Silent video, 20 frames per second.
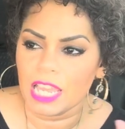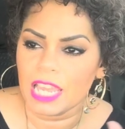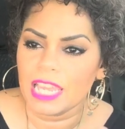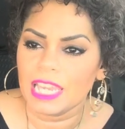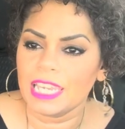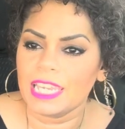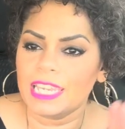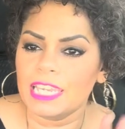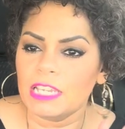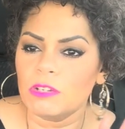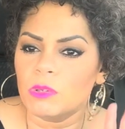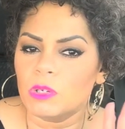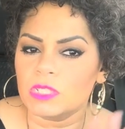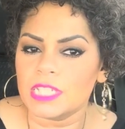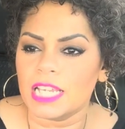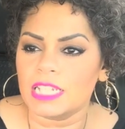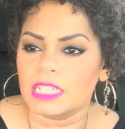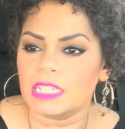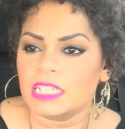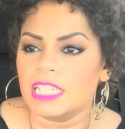he will
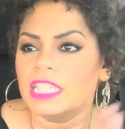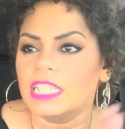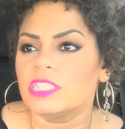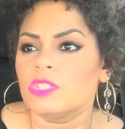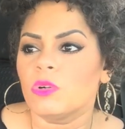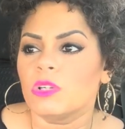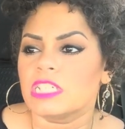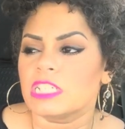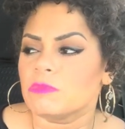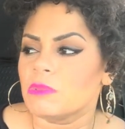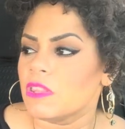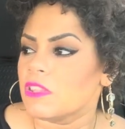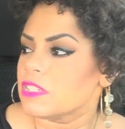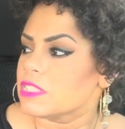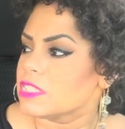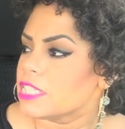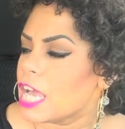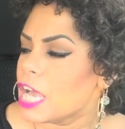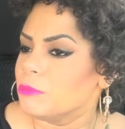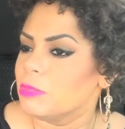tend to lean towards his mother's
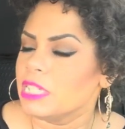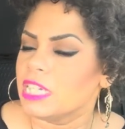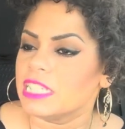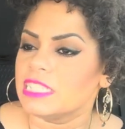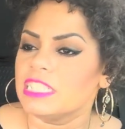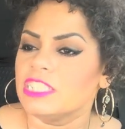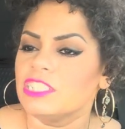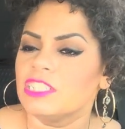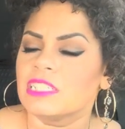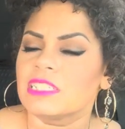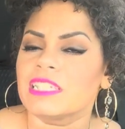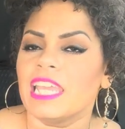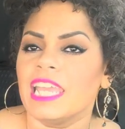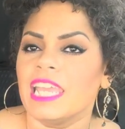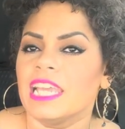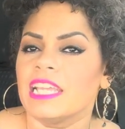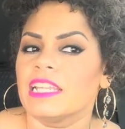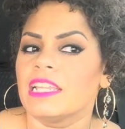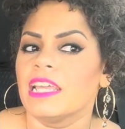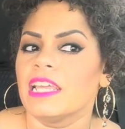side because he just
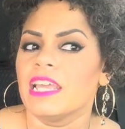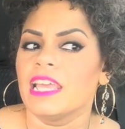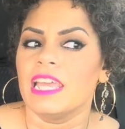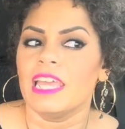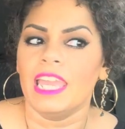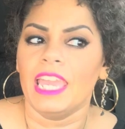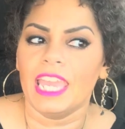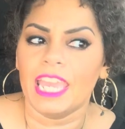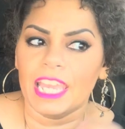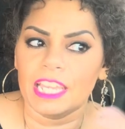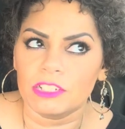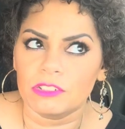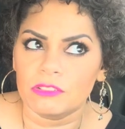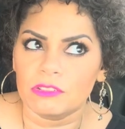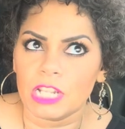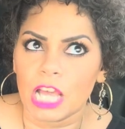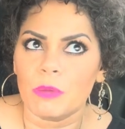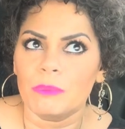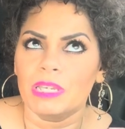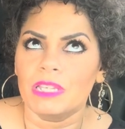can't handle
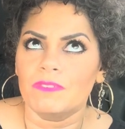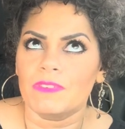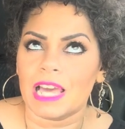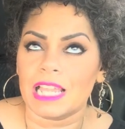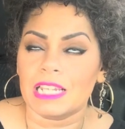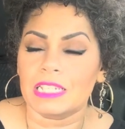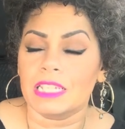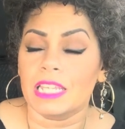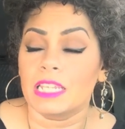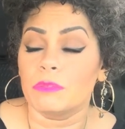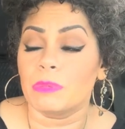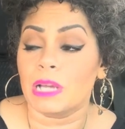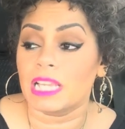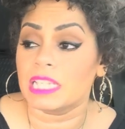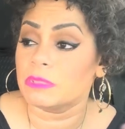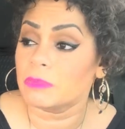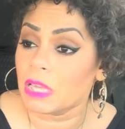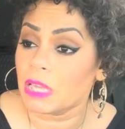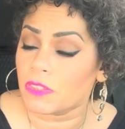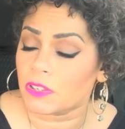not being validated by
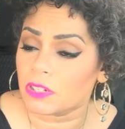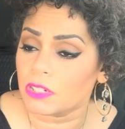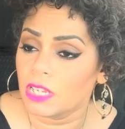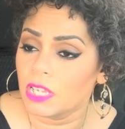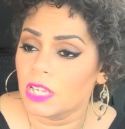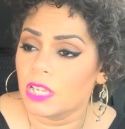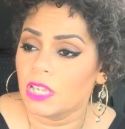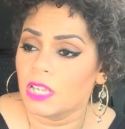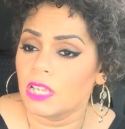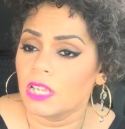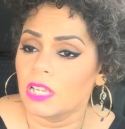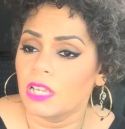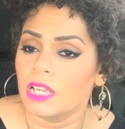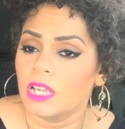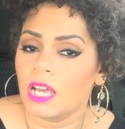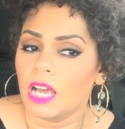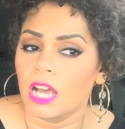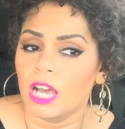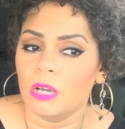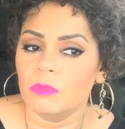his mother.
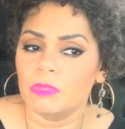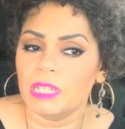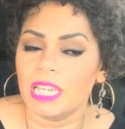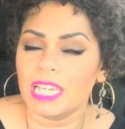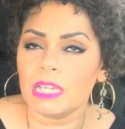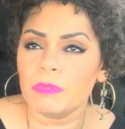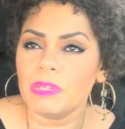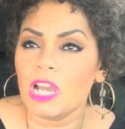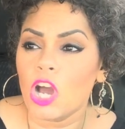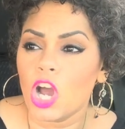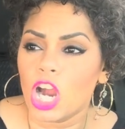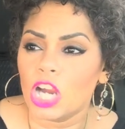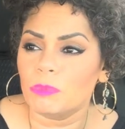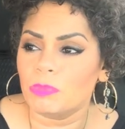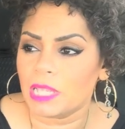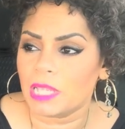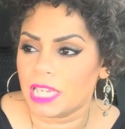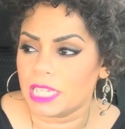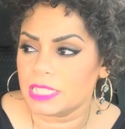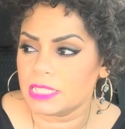It could be a hard
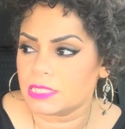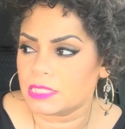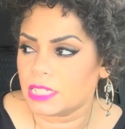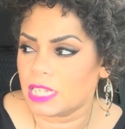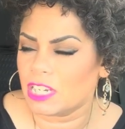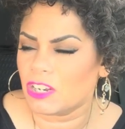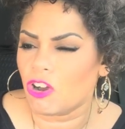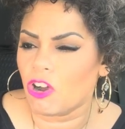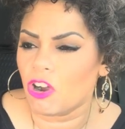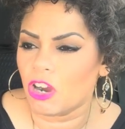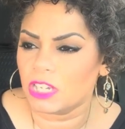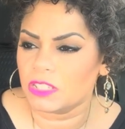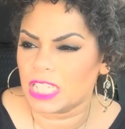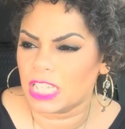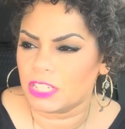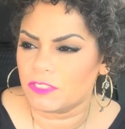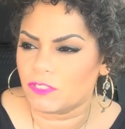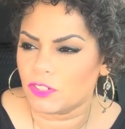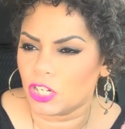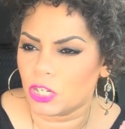place and a hard
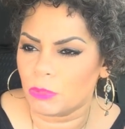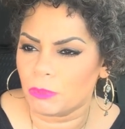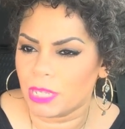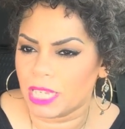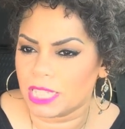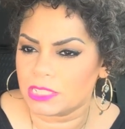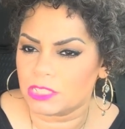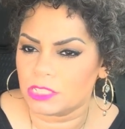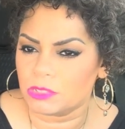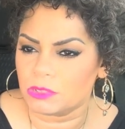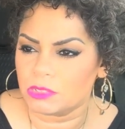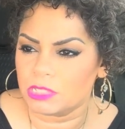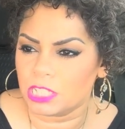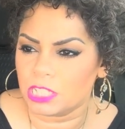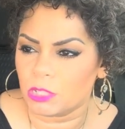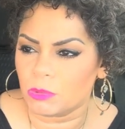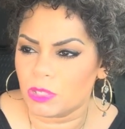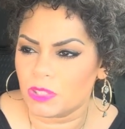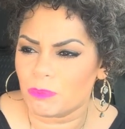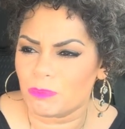thing for a man to
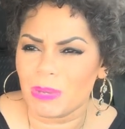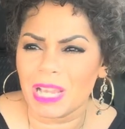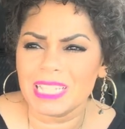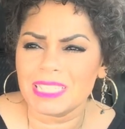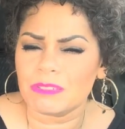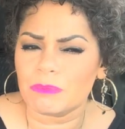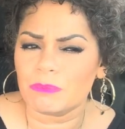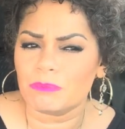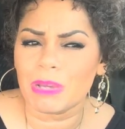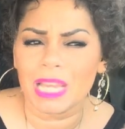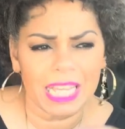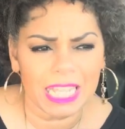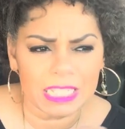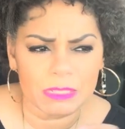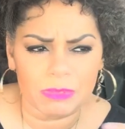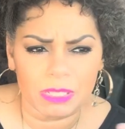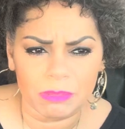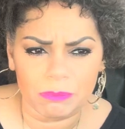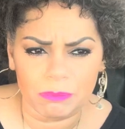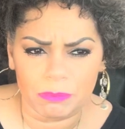deal with. My
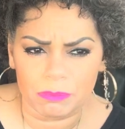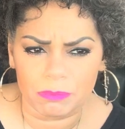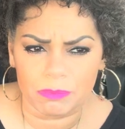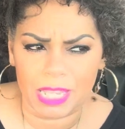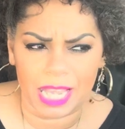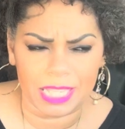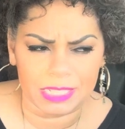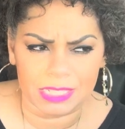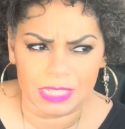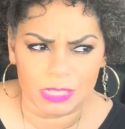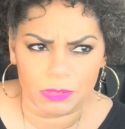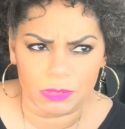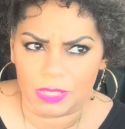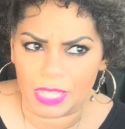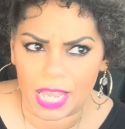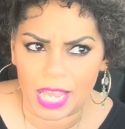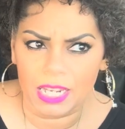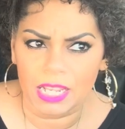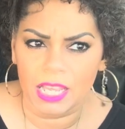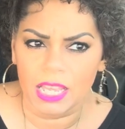husband had to deal with
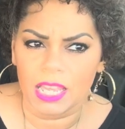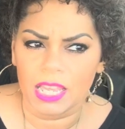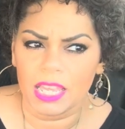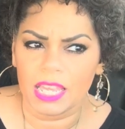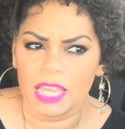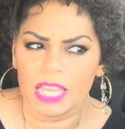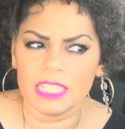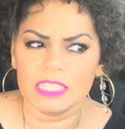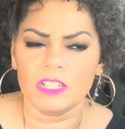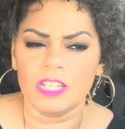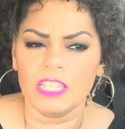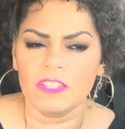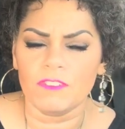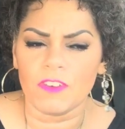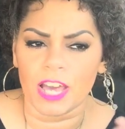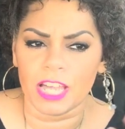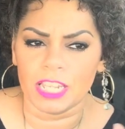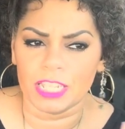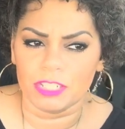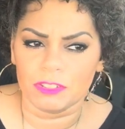that until he
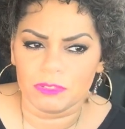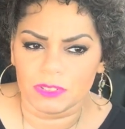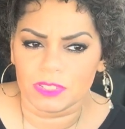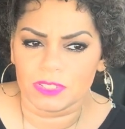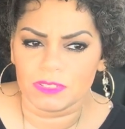finally,